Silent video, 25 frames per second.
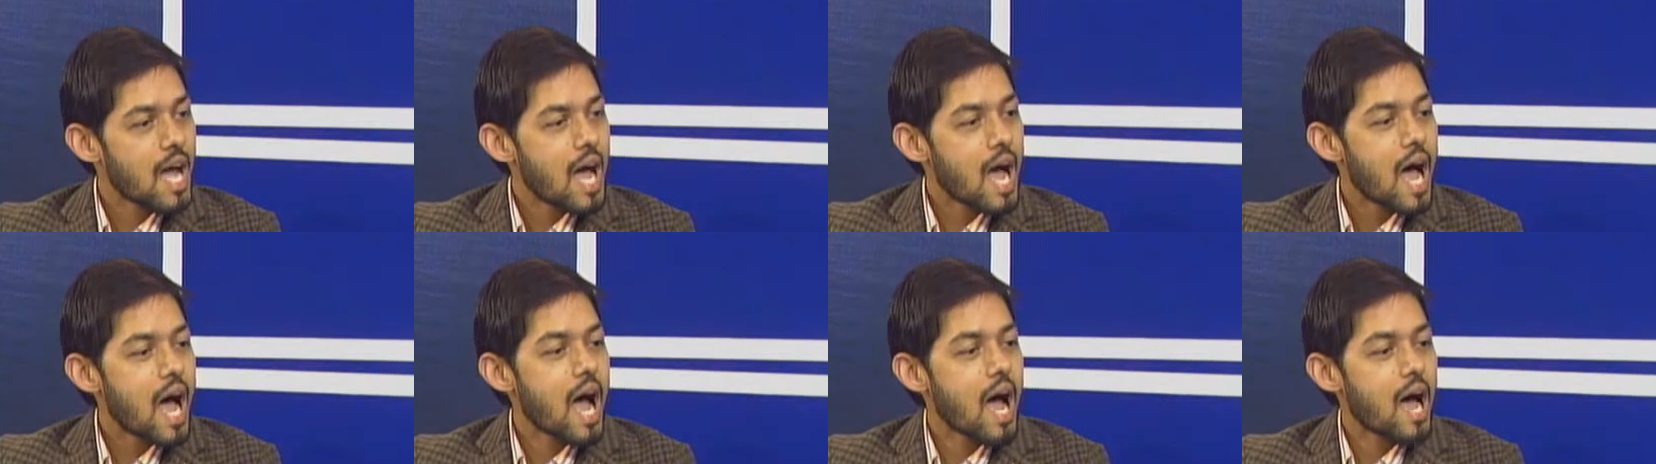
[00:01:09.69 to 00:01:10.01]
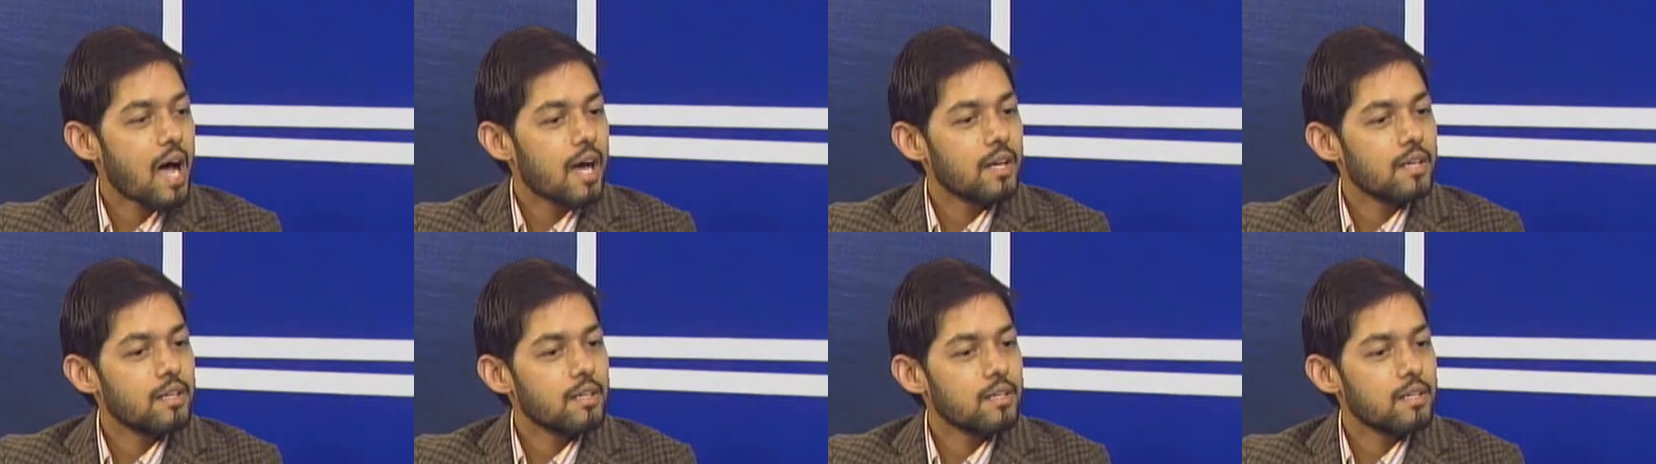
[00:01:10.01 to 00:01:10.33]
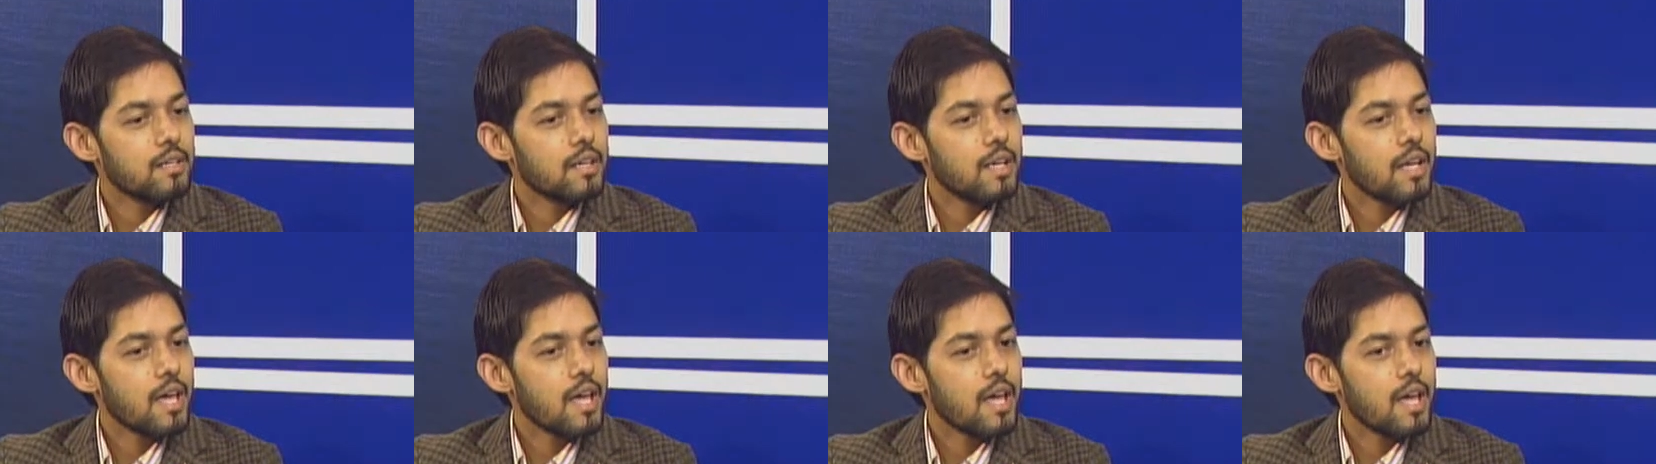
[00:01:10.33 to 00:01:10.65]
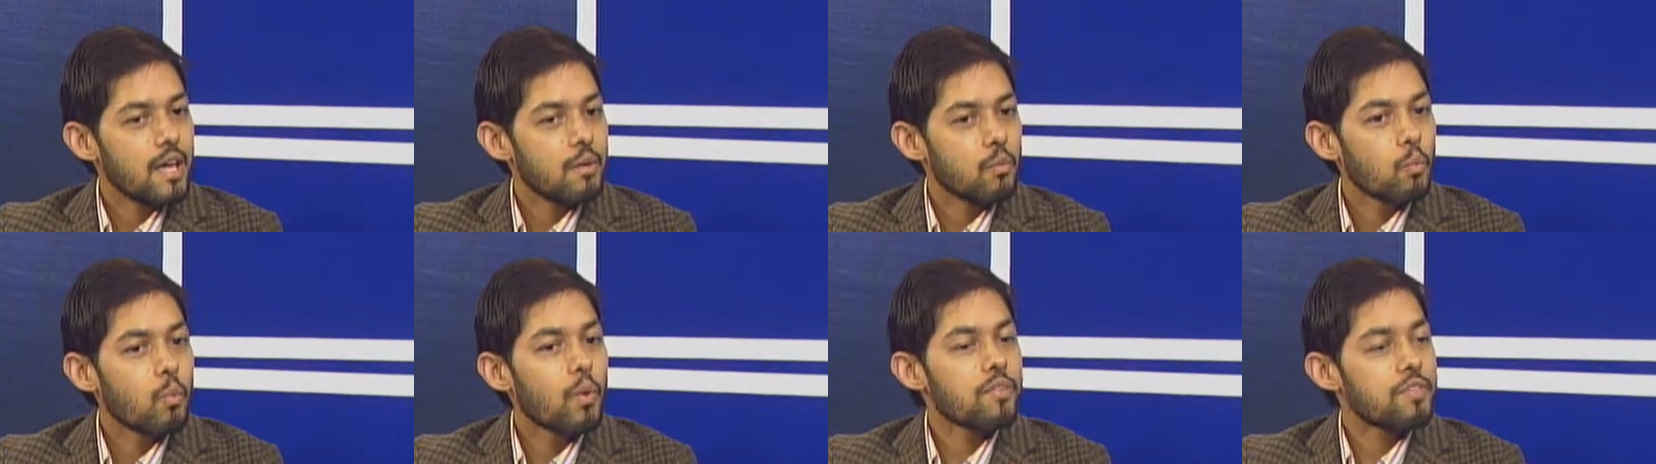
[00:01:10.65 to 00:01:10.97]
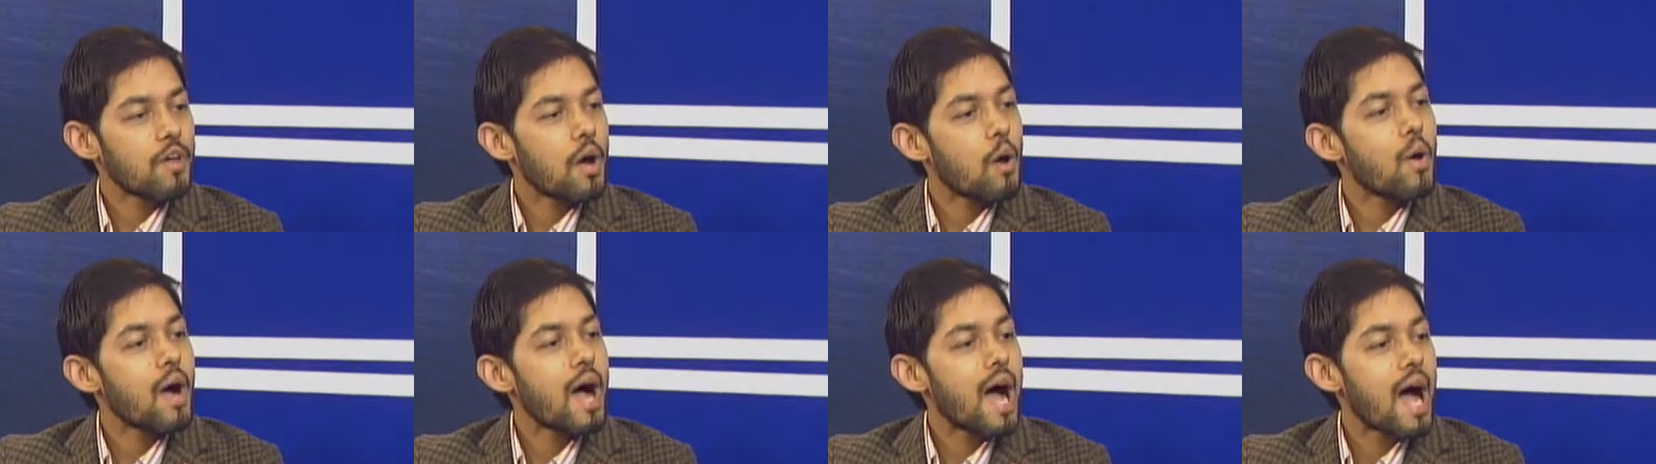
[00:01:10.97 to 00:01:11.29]
and with
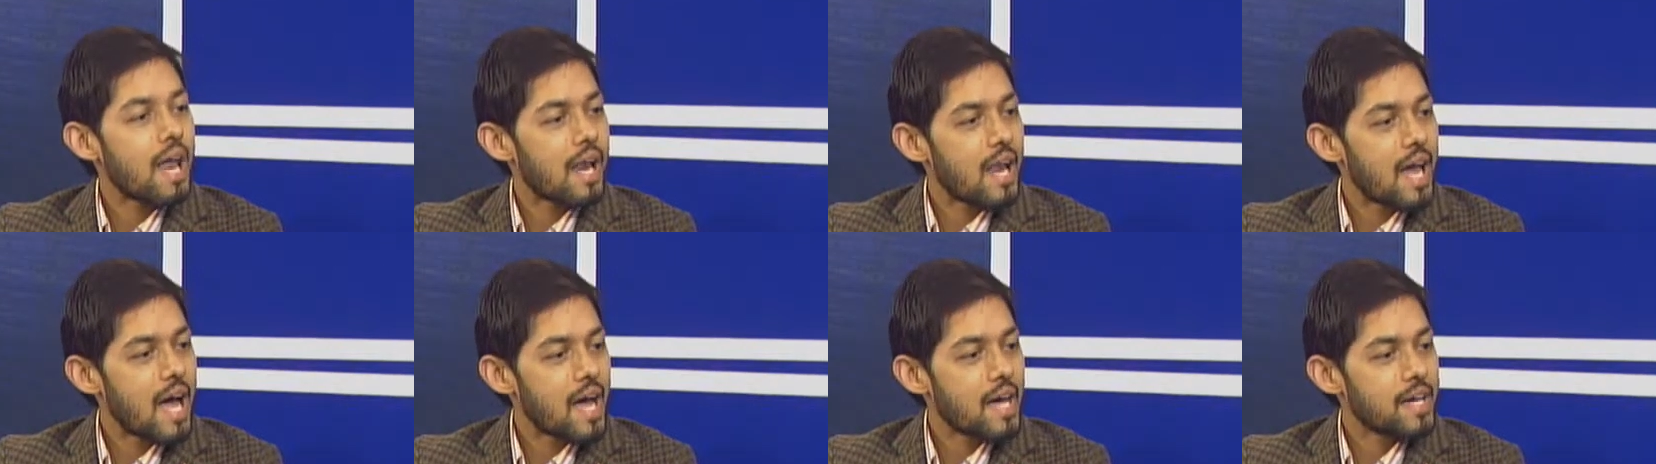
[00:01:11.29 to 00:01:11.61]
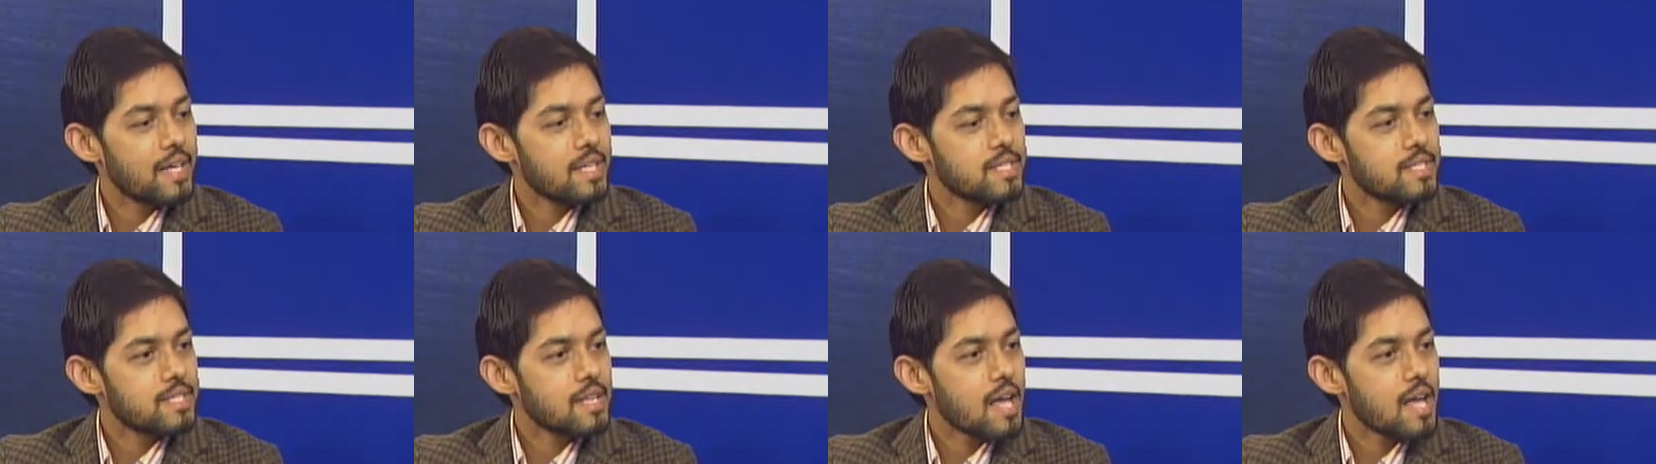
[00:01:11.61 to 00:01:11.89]
our allies